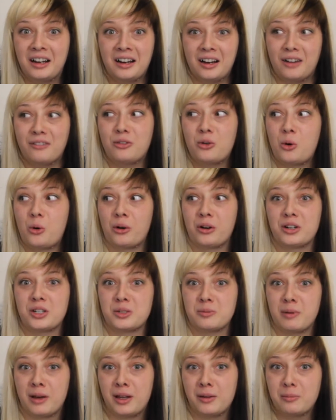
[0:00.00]
of
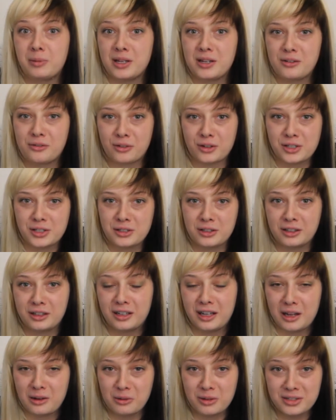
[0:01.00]
course my peak fertility
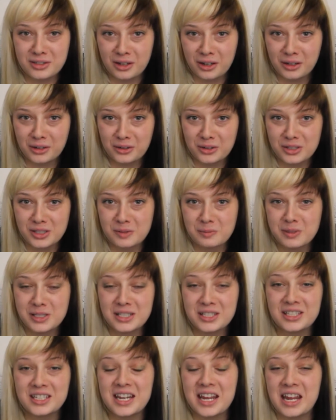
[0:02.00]
day was on
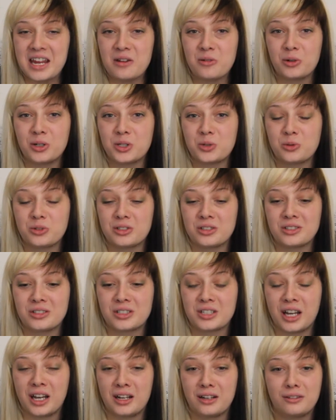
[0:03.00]
Christmas Day, which was
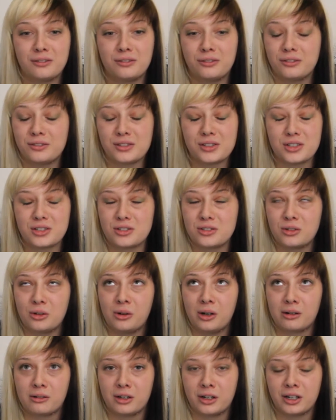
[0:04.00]
just kind of so
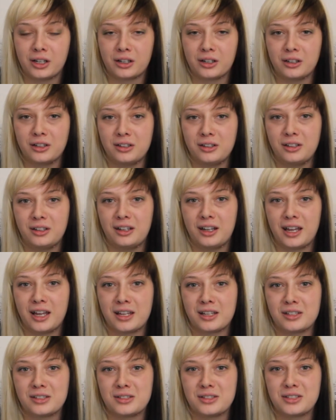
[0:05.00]
ironic.
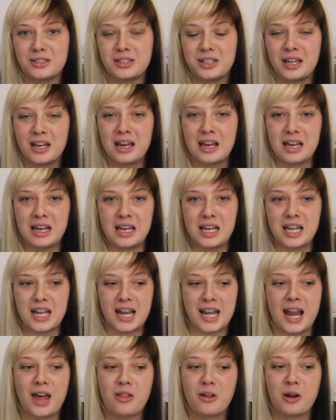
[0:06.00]
And
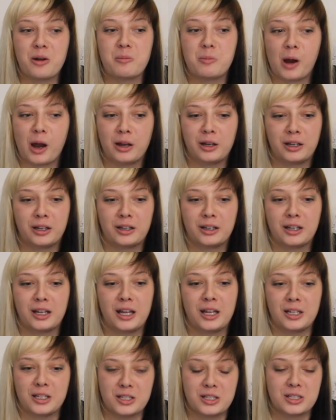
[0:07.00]
now that I'm pregnant,
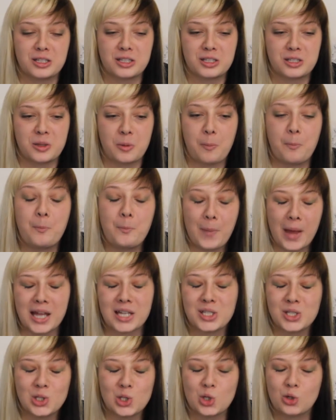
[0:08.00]
it's the
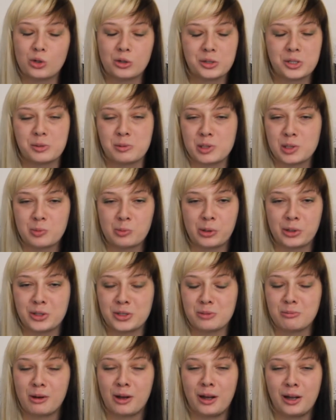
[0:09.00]
best Christmas
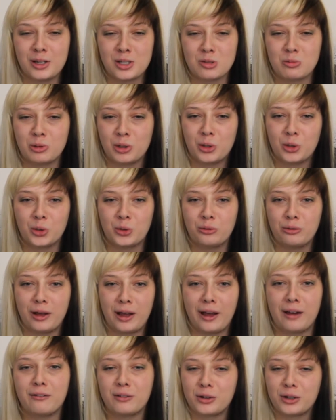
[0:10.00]
present my husband could have
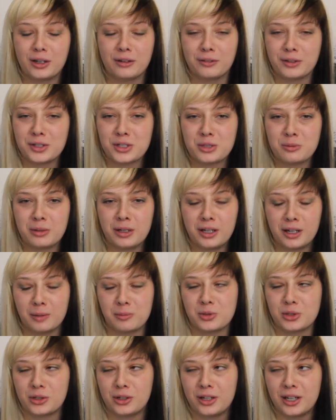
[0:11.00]
ever given to me, and I'm
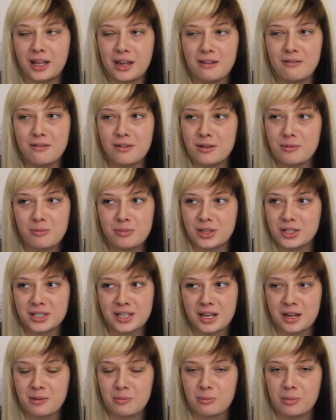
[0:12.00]
sure I gave him the
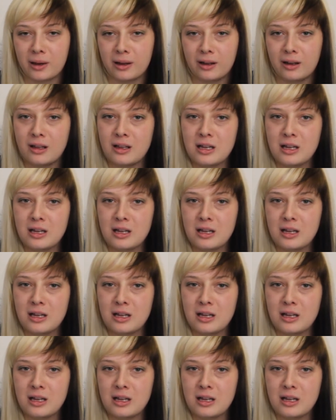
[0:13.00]
same. But